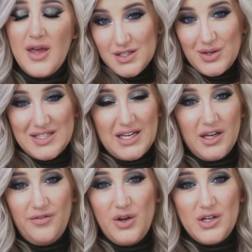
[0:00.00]
So I
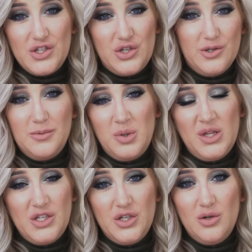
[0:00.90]
say if you had to choose between
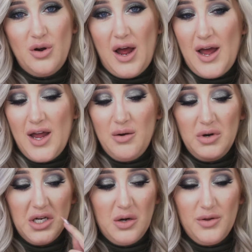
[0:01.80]
the two, I
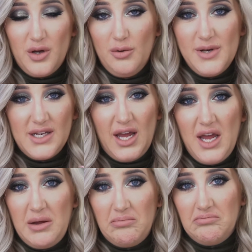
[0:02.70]
would go with Urban Decay.